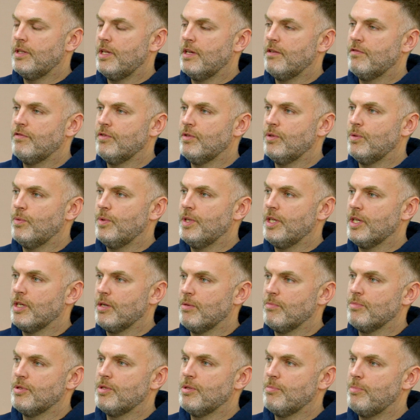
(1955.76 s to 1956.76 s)
therefore, when it
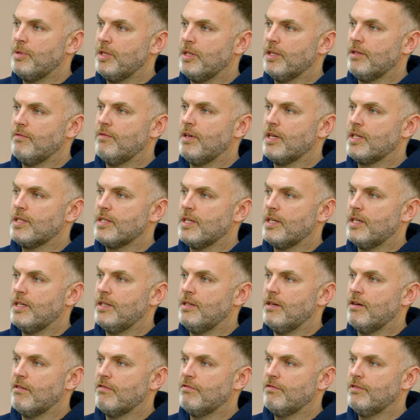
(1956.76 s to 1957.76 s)
comes to building reg
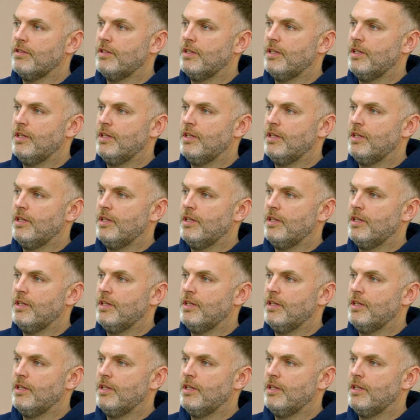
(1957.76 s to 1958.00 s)
sign-off,